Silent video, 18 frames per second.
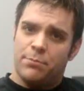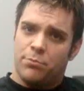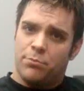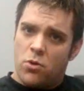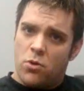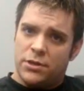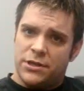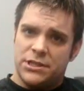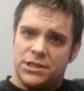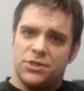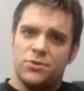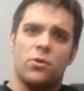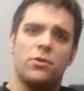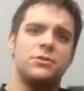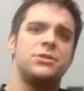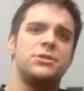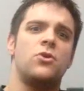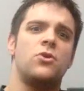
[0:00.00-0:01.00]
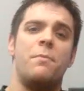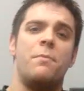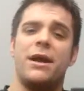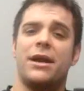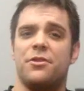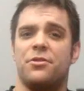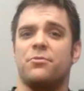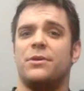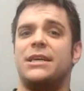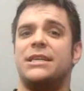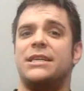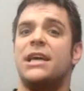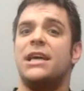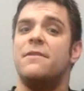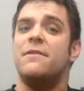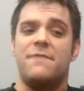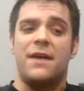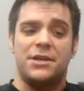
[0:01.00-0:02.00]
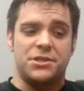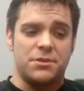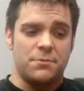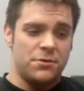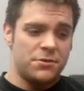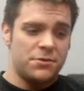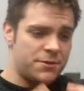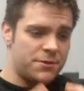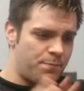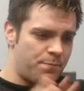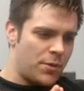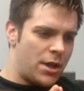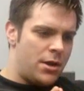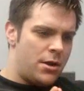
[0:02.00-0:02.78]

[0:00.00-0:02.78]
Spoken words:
lean protein source, omega-3s, and vegetables.